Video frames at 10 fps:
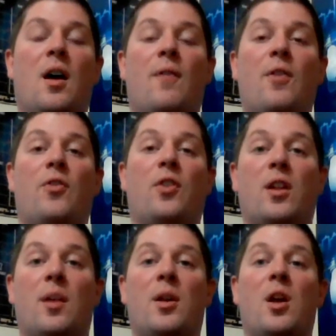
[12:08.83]
Feel free to
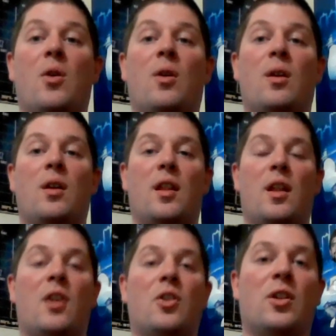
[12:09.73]
let me know. And then
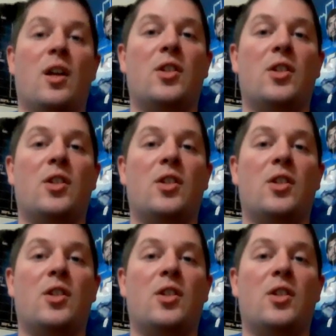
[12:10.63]
until next